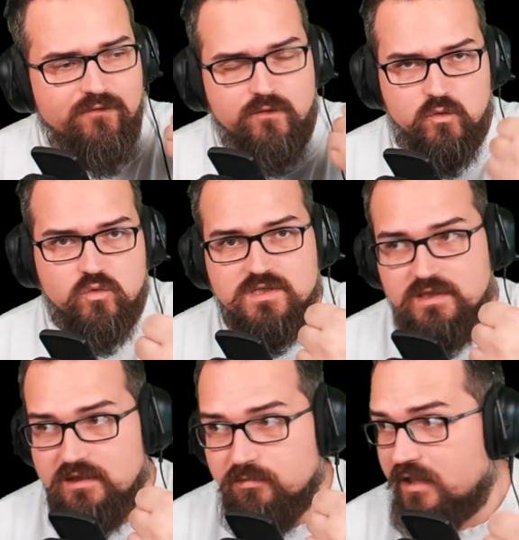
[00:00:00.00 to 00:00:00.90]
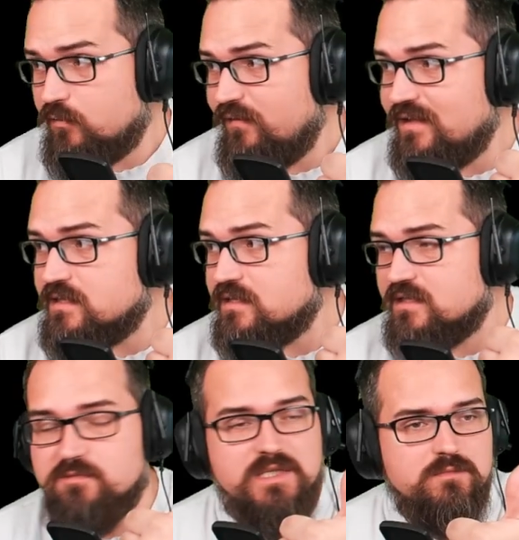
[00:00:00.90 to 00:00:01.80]
of course, the Blood Ravens as
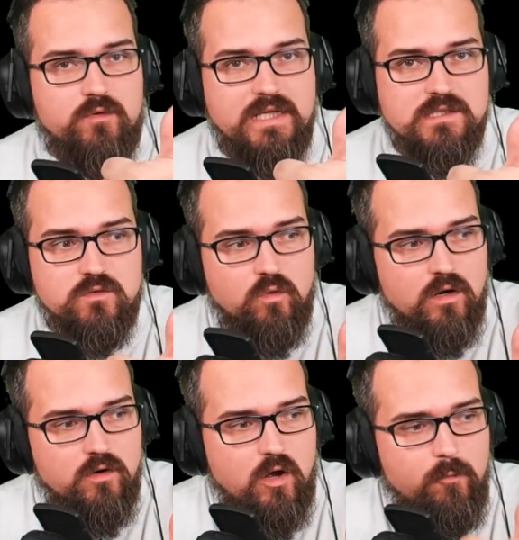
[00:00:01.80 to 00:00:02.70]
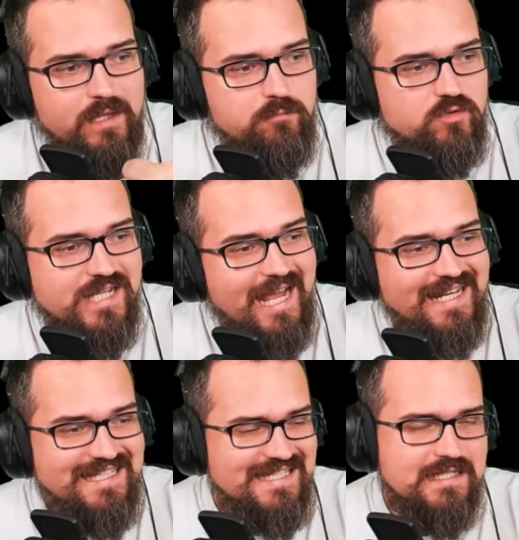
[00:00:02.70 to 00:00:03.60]
the Space Marines, who are our main
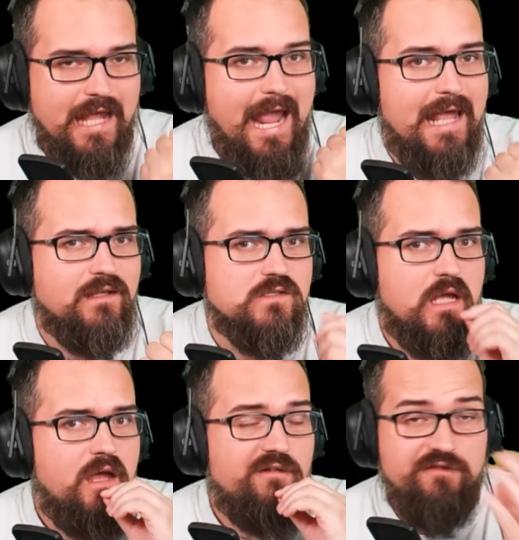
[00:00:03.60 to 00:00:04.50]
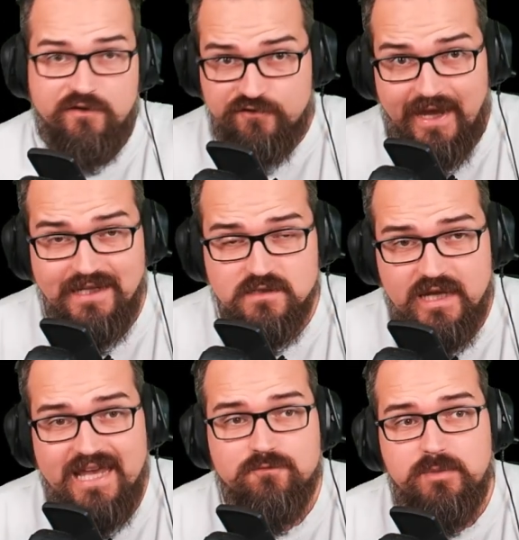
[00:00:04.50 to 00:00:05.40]
protagonists, and fun fact,
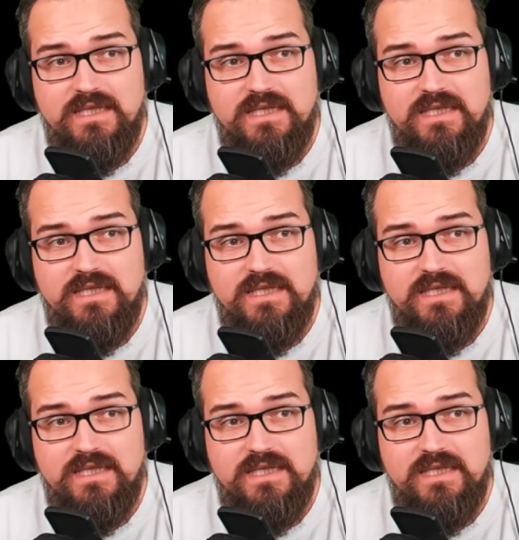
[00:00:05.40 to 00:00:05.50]
have